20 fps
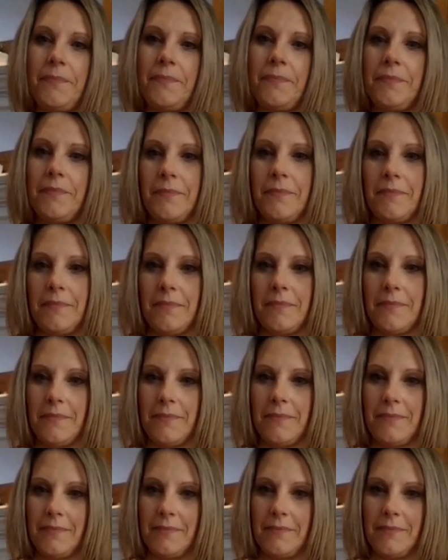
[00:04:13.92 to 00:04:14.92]

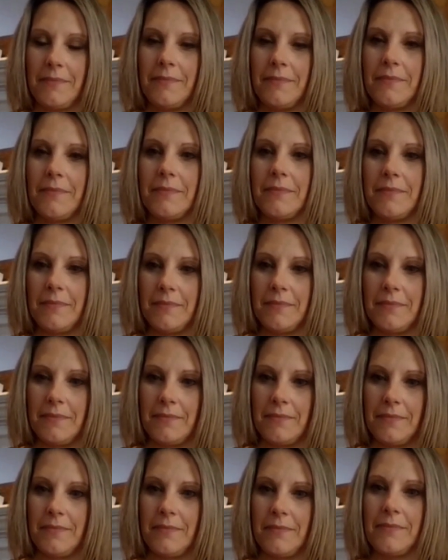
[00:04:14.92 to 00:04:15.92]

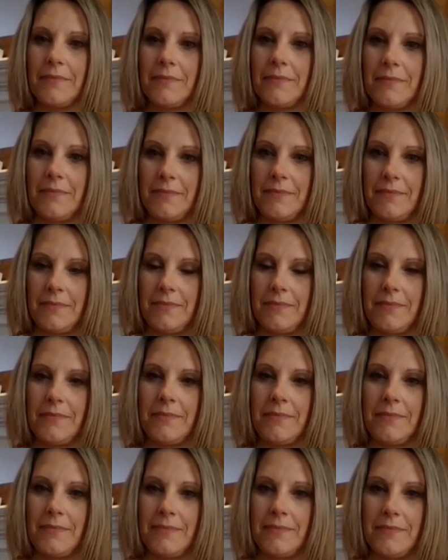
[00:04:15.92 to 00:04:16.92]

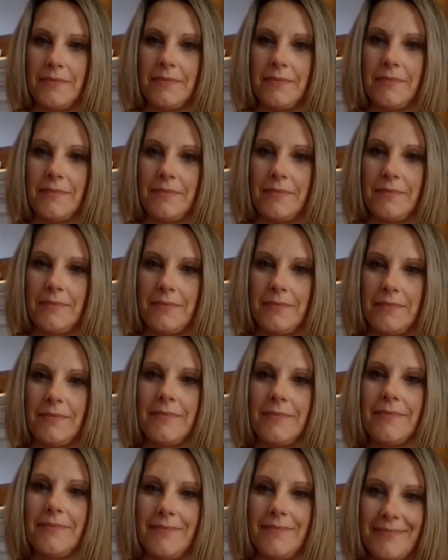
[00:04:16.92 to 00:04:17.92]

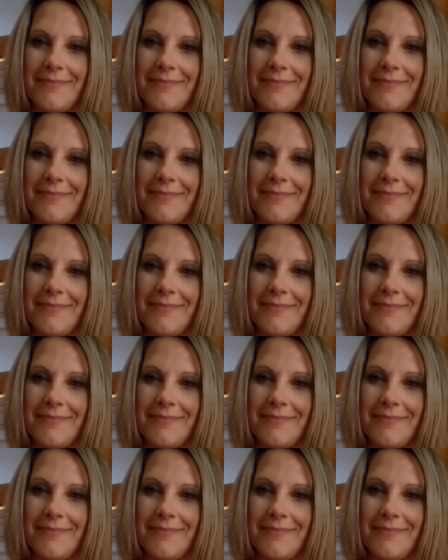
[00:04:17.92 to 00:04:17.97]
(silent)